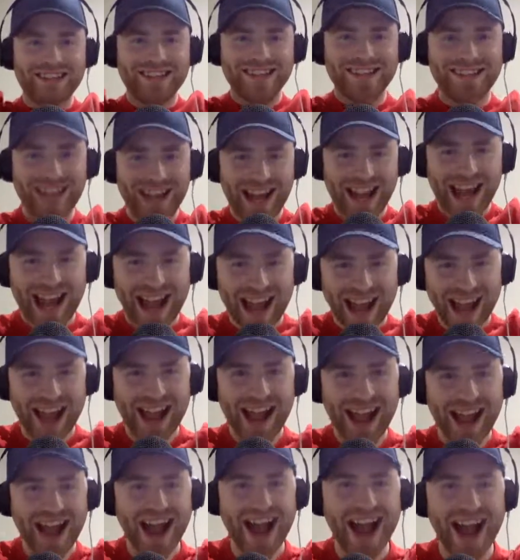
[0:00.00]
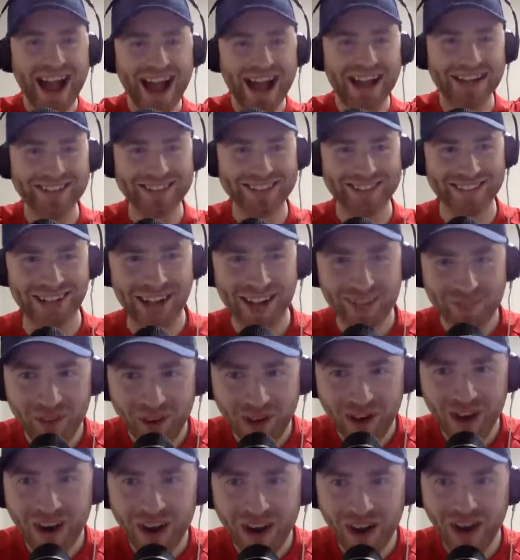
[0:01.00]
Yes, come
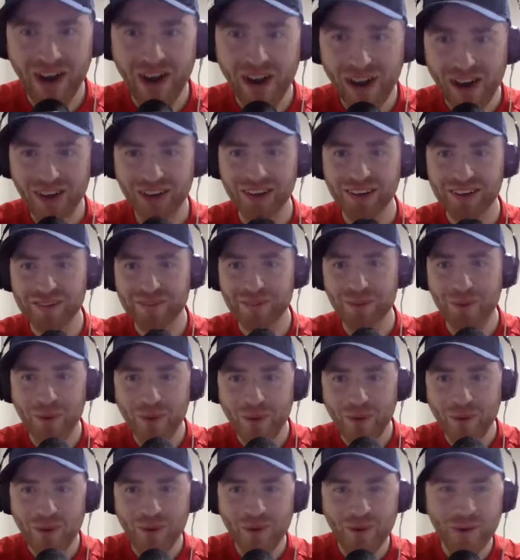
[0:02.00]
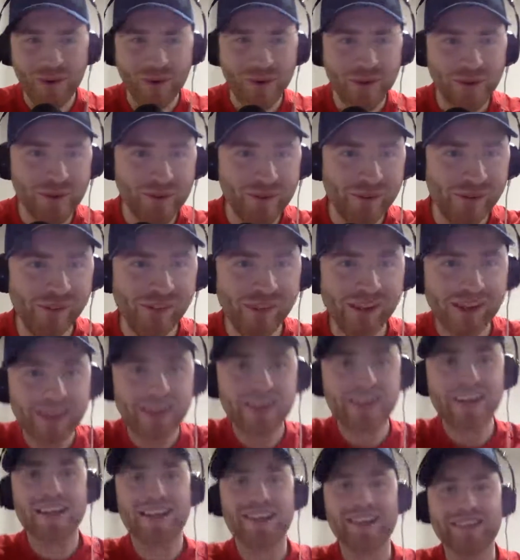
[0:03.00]
on. Woo!
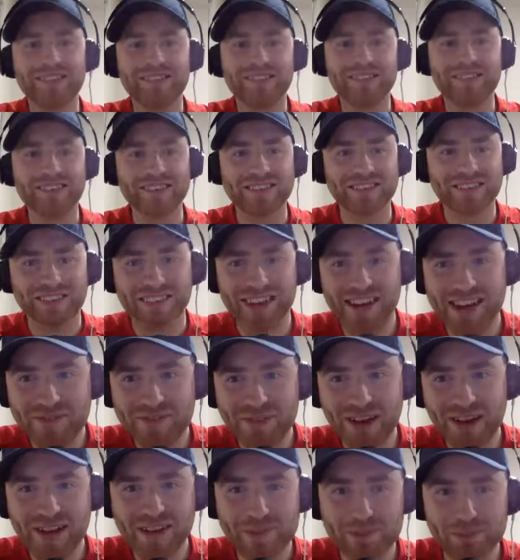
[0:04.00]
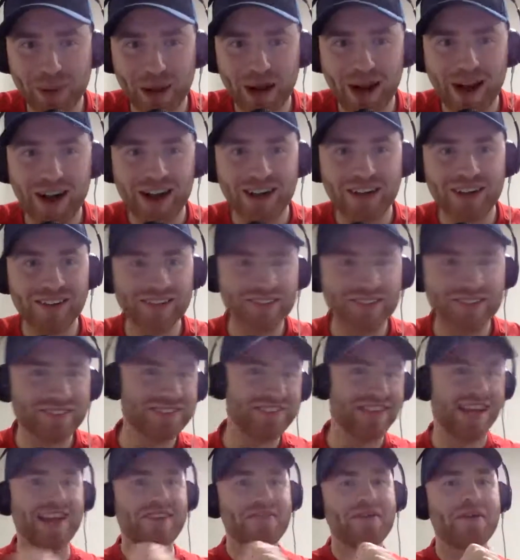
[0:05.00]
What's going on, everyone? Balls!
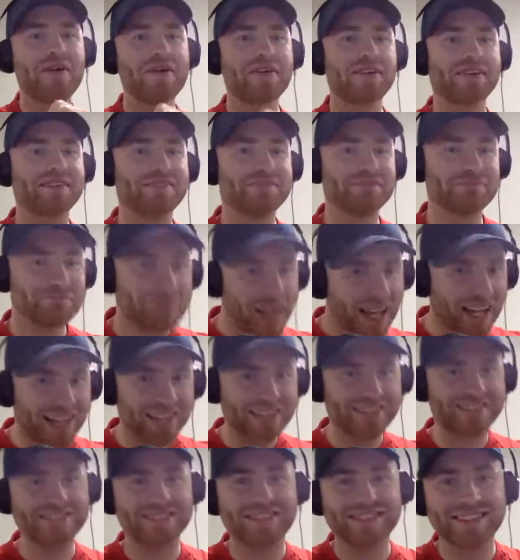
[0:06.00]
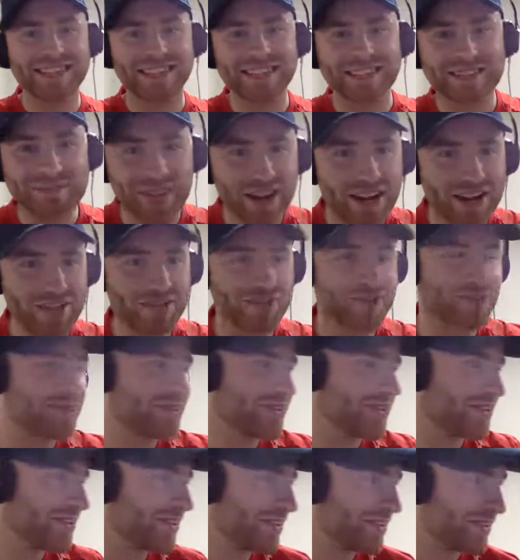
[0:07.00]
And welcome back to another match
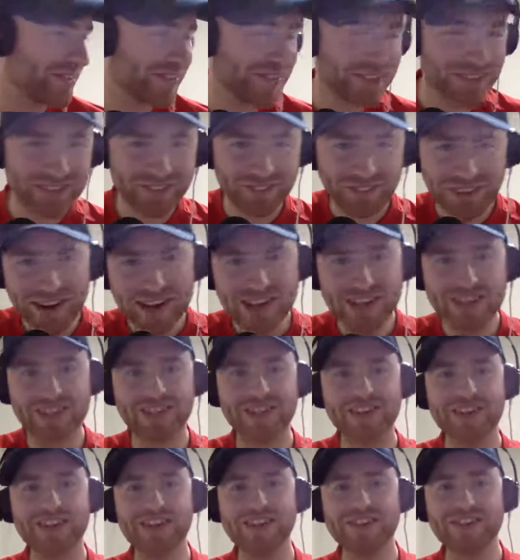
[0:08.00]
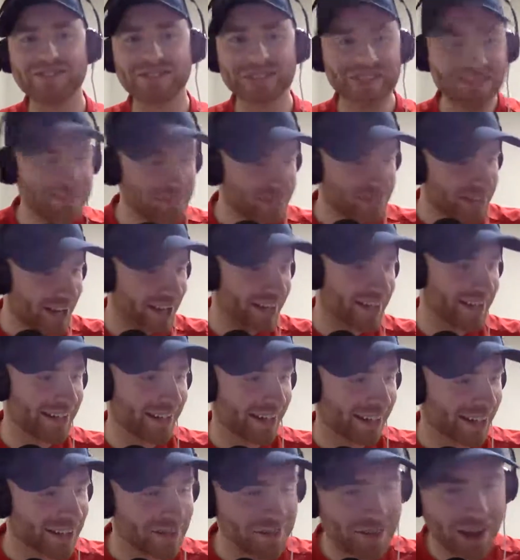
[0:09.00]
review. 3-2. We've done it.
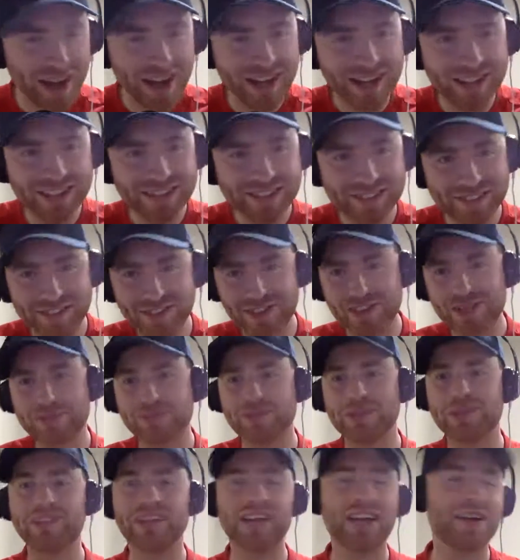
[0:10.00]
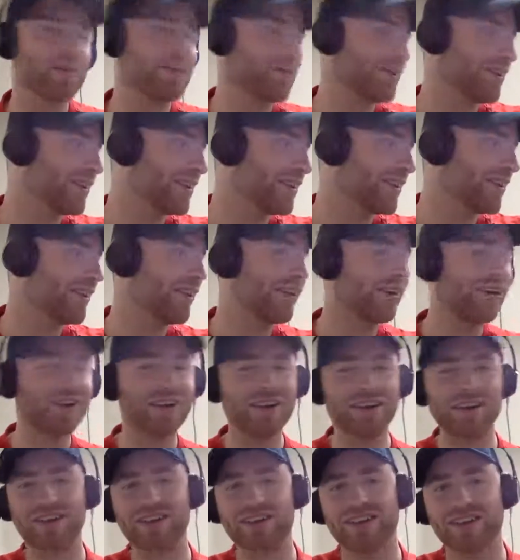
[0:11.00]
Cavani, the super sub. Oh,
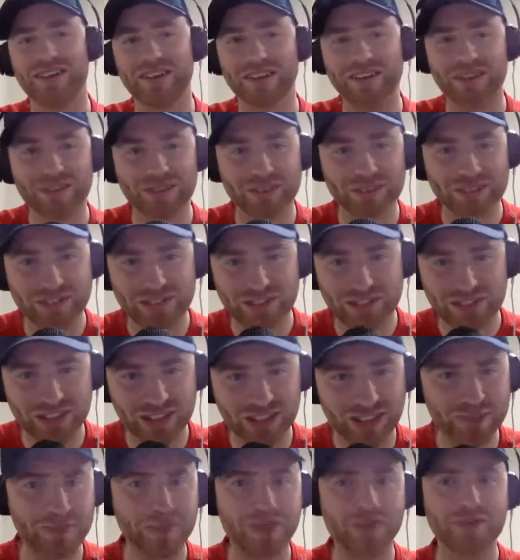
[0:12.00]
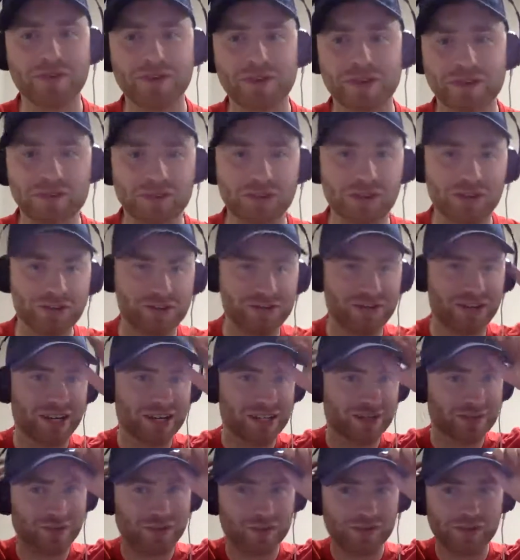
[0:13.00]
I thought this was going to be a very frustrating
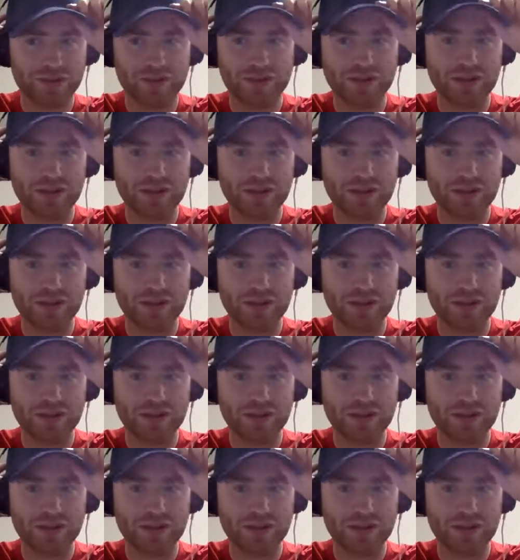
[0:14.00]
review.